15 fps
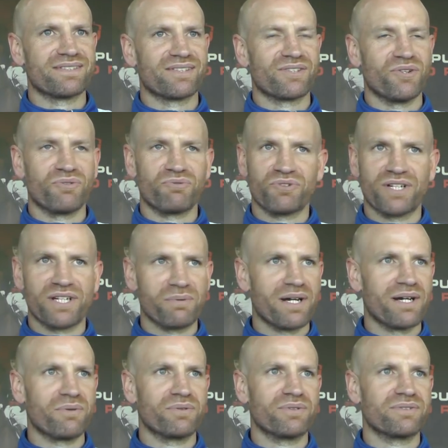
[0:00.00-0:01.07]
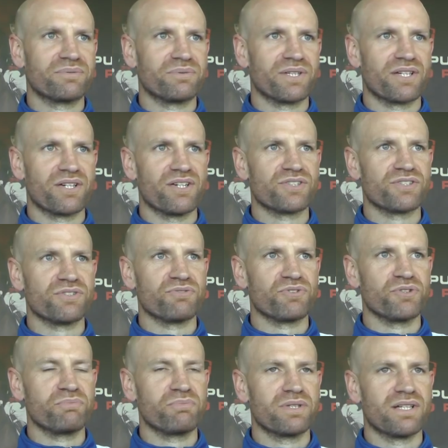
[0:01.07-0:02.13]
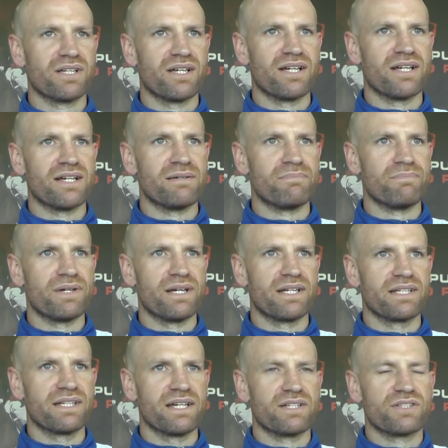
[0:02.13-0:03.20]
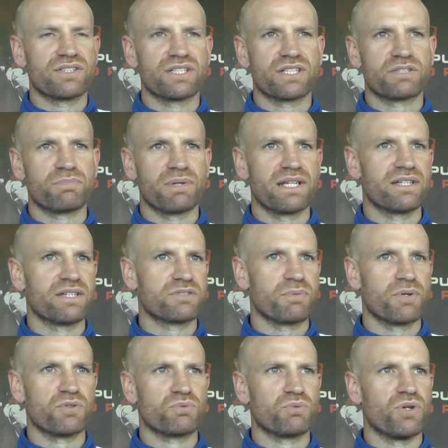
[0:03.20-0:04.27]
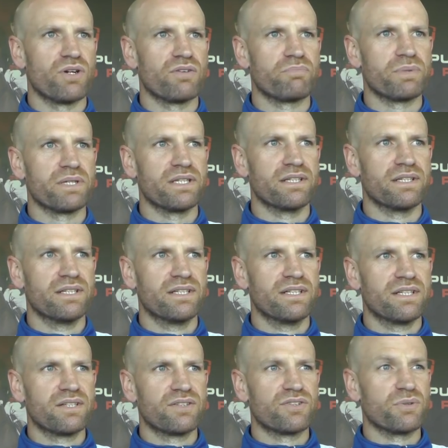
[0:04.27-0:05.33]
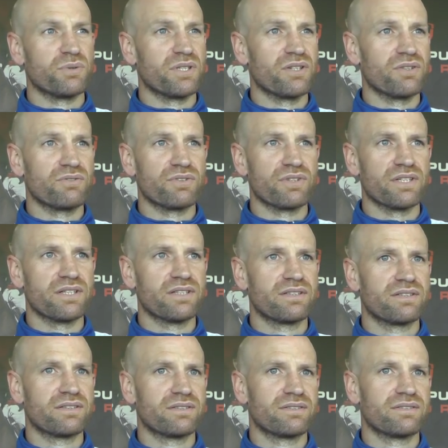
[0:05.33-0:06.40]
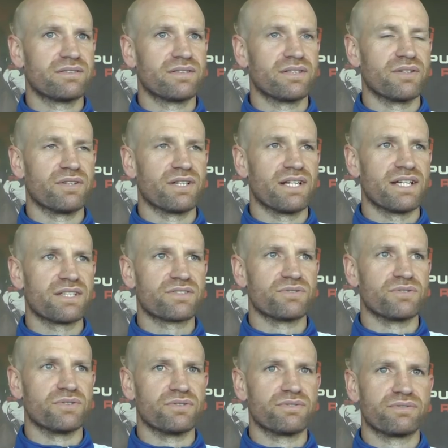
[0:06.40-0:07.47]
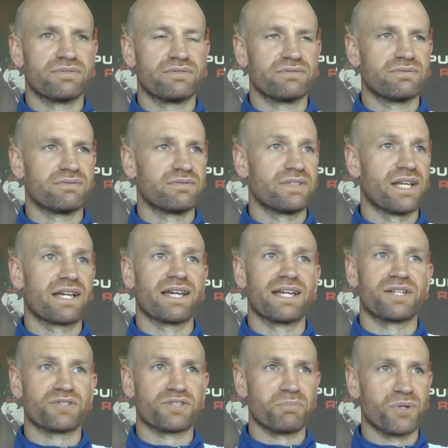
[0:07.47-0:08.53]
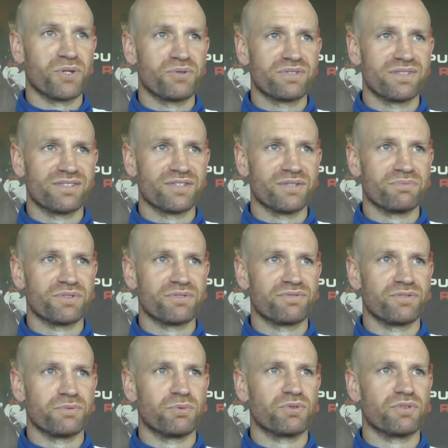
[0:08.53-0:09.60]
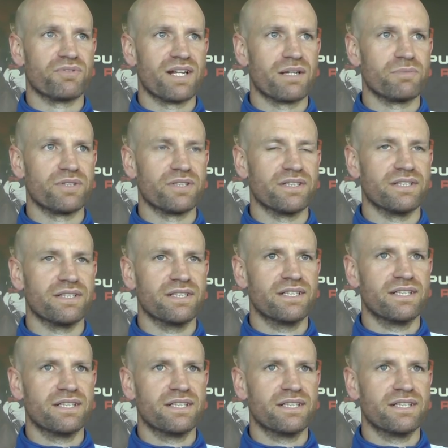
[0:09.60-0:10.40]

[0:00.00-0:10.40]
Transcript: got on really well with the guys in the room, and just explained, I suppose, what I've been doing over the last sort of decade, I suppose, in terms of football development and